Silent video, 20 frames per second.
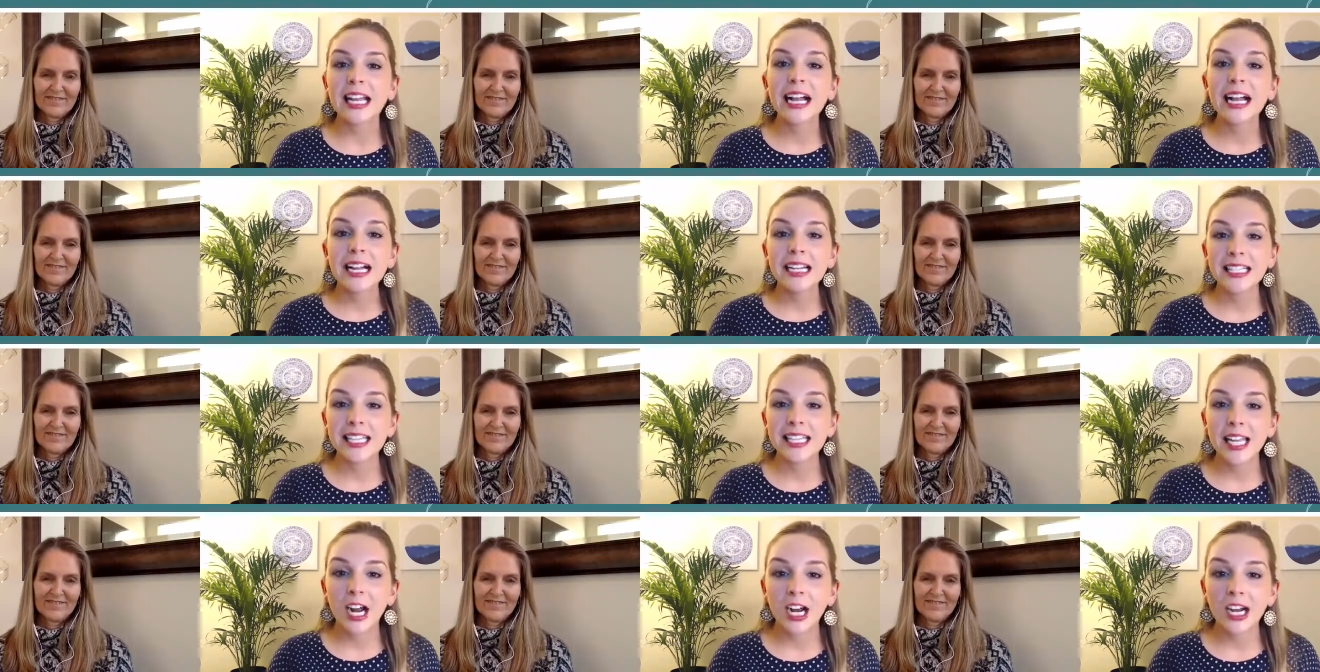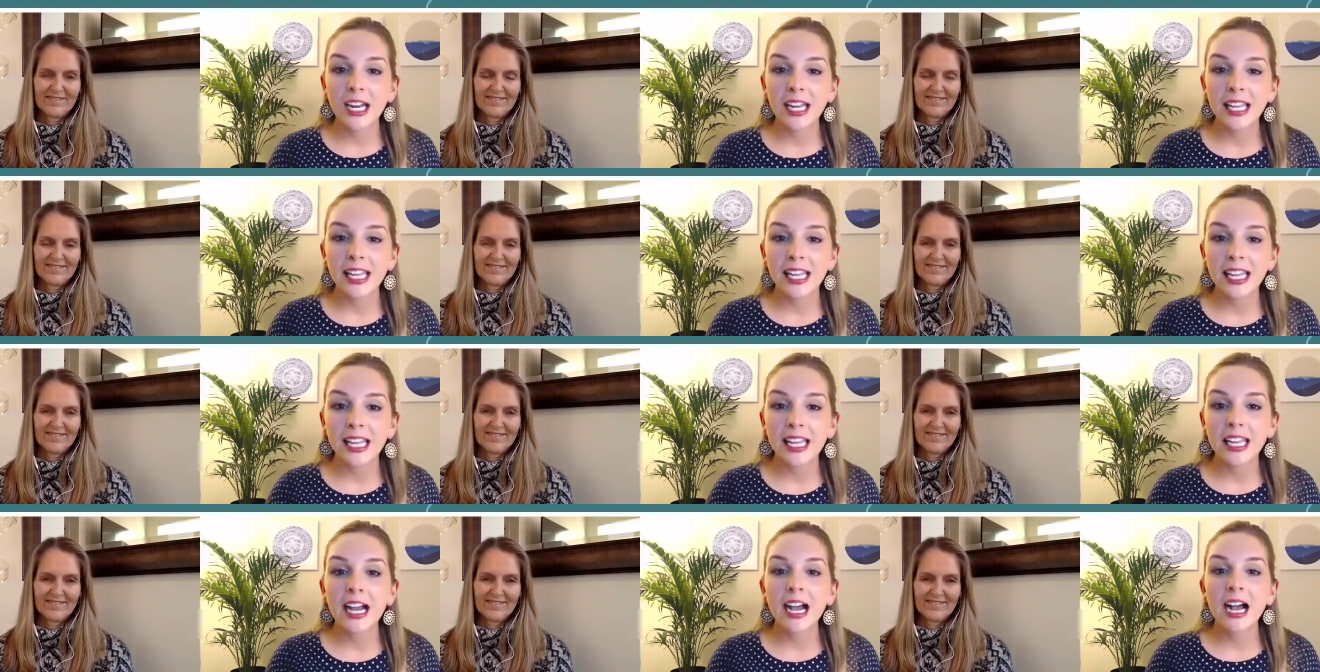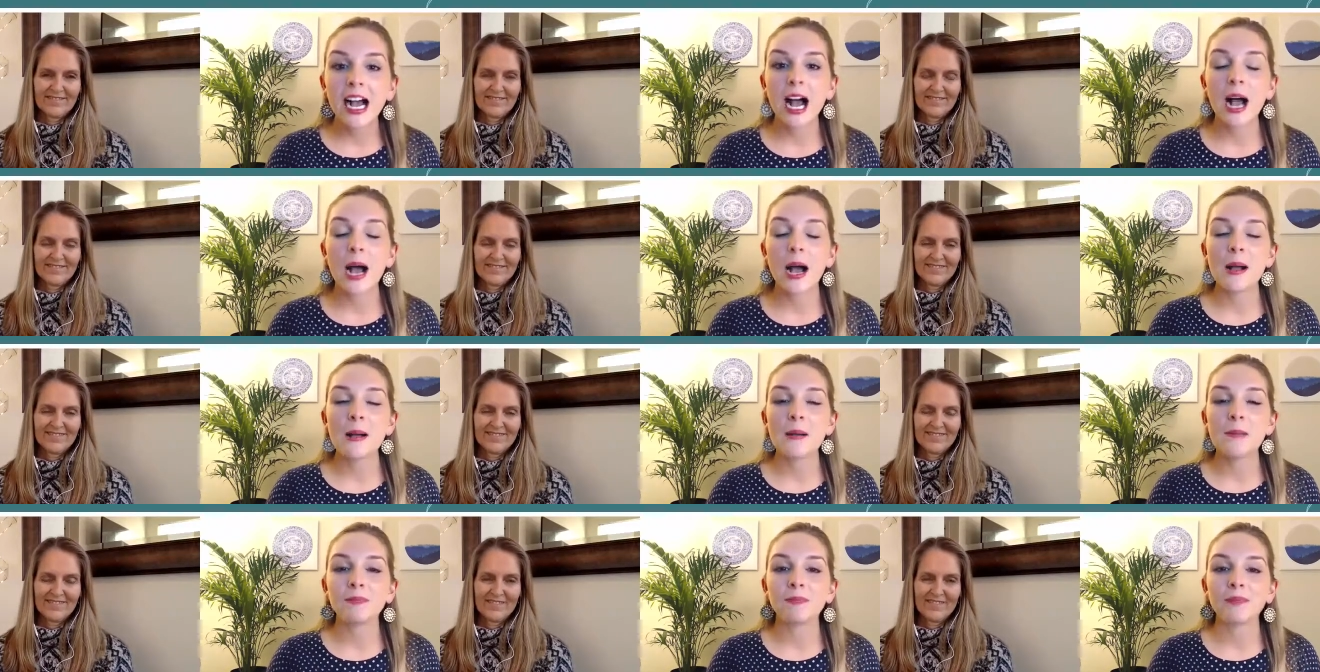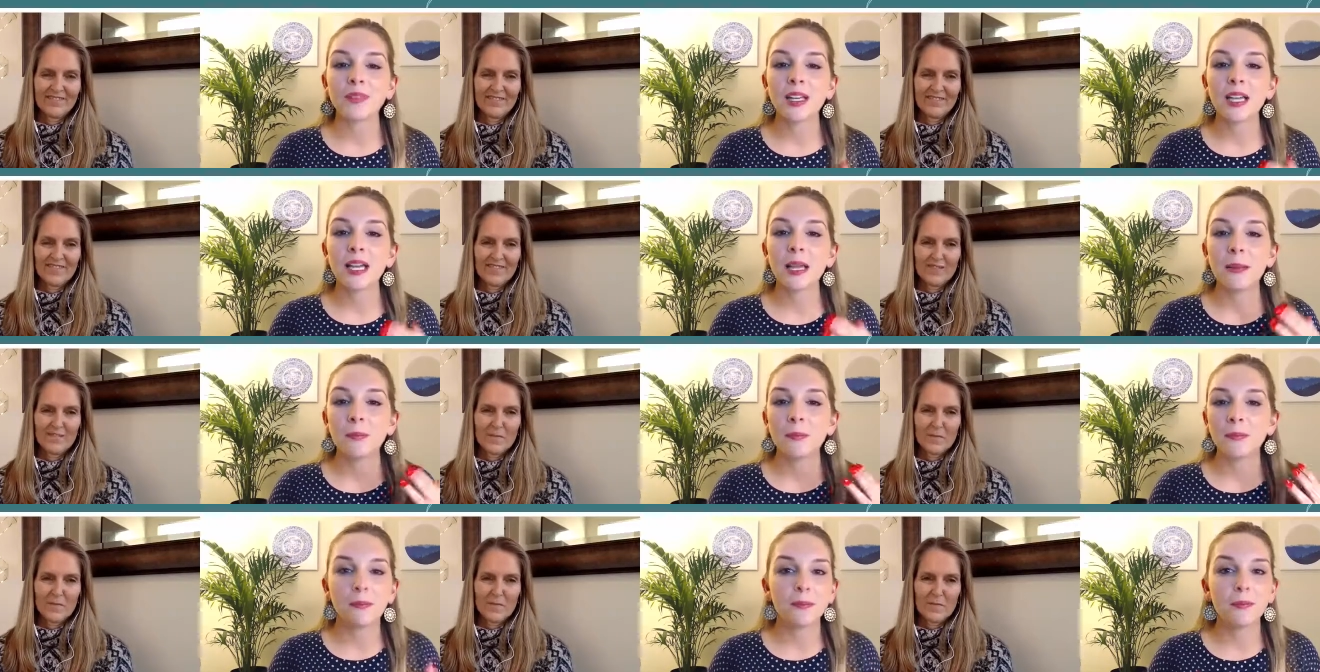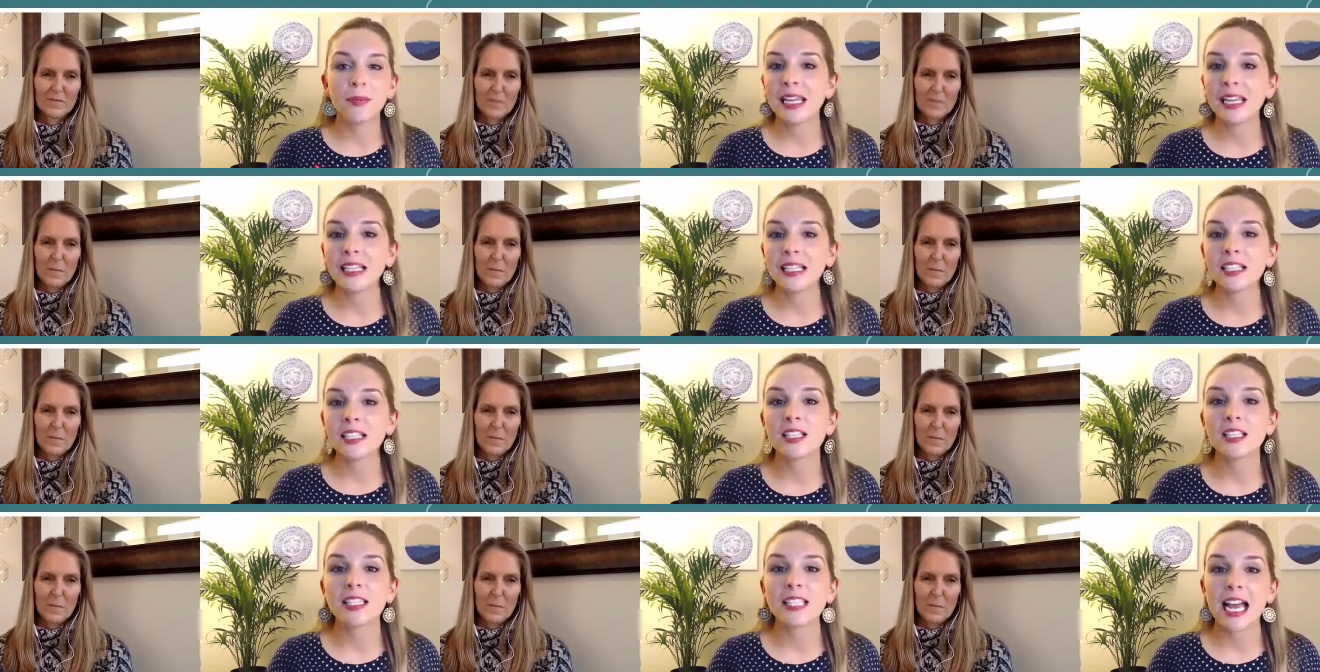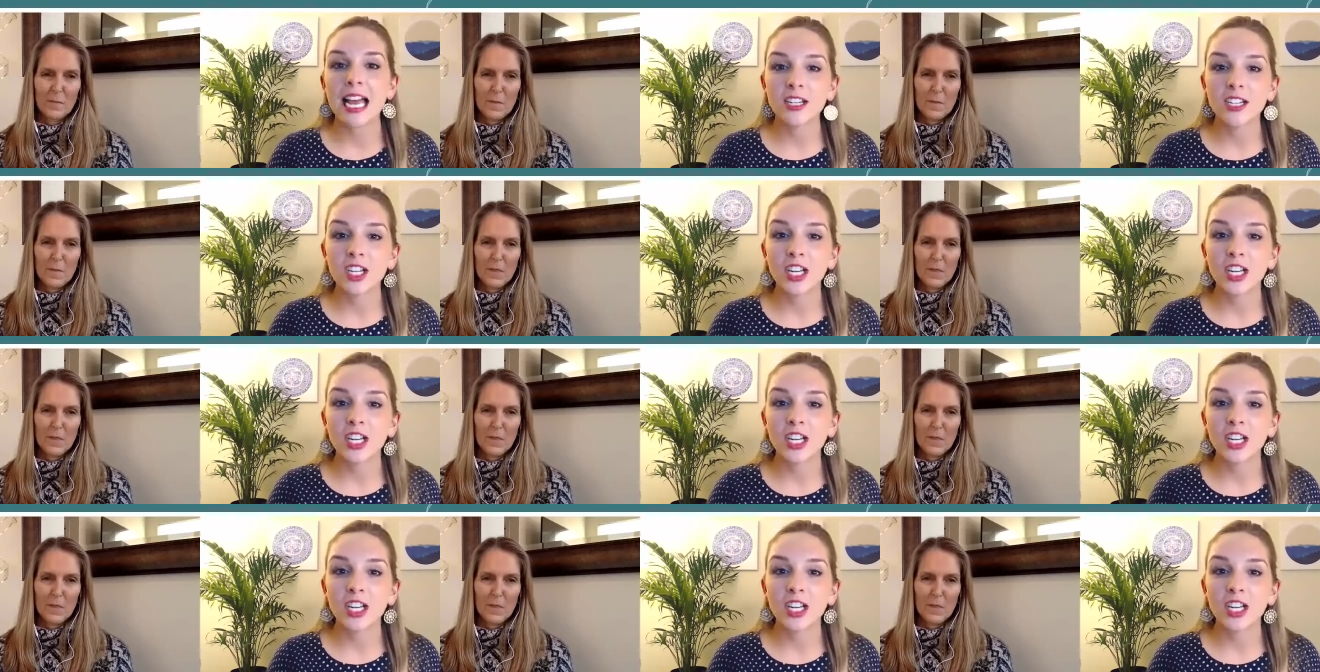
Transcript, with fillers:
Speaker 1: TRE um, means tension